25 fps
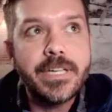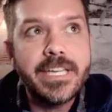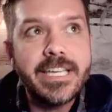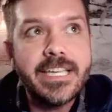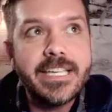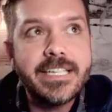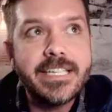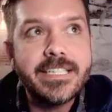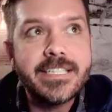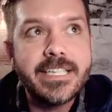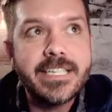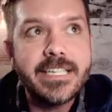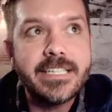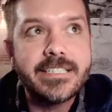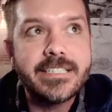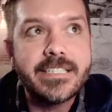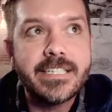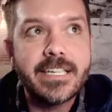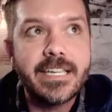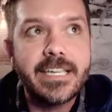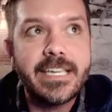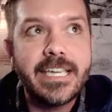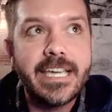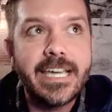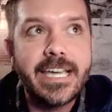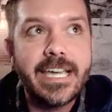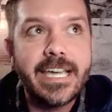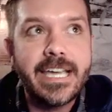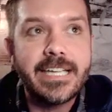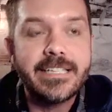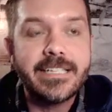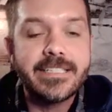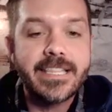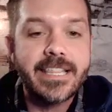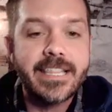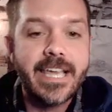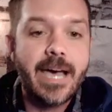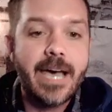easy to get
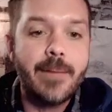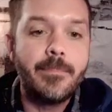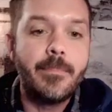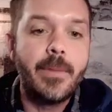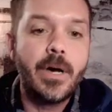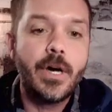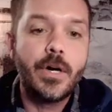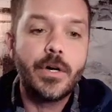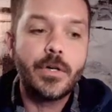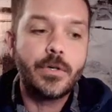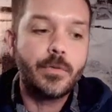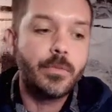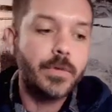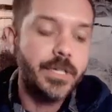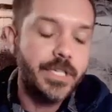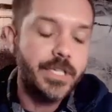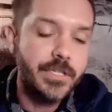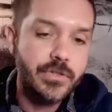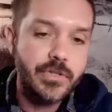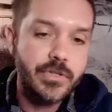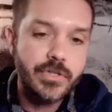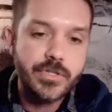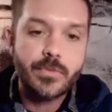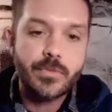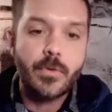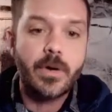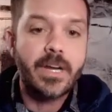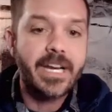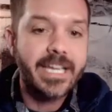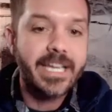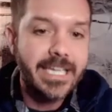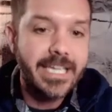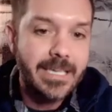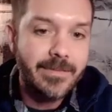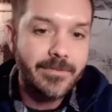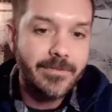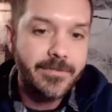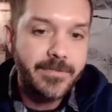into that mode where you just want to
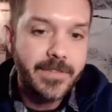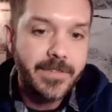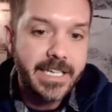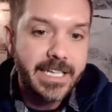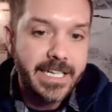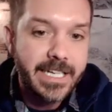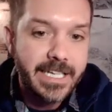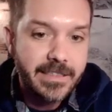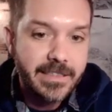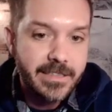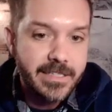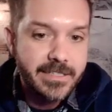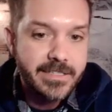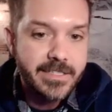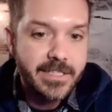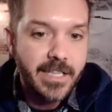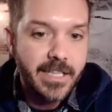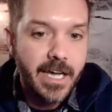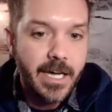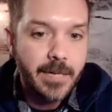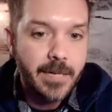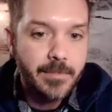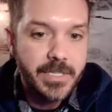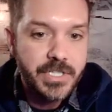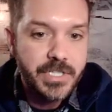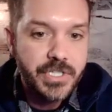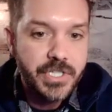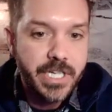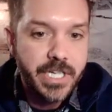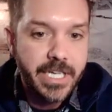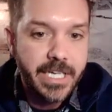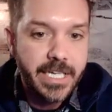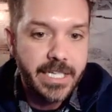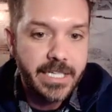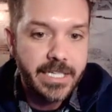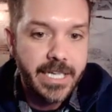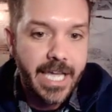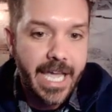keep feeding the slot
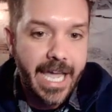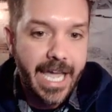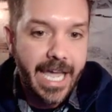machine.